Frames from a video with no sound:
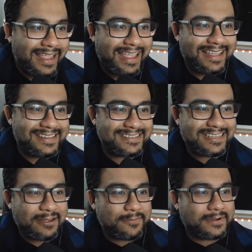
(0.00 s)
And this is
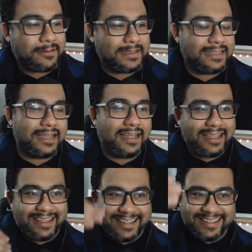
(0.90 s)
going to probably
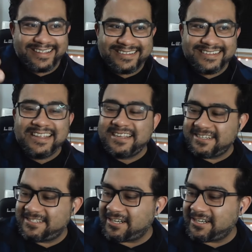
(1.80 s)
just